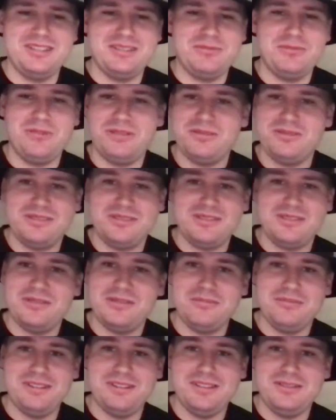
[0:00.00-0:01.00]
is what's
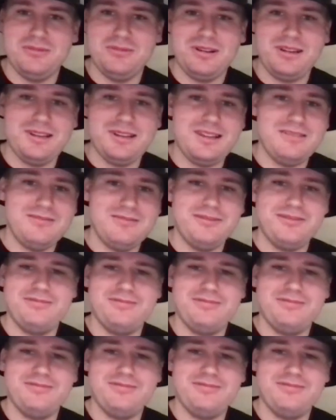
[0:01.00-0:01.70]
got me into what I love.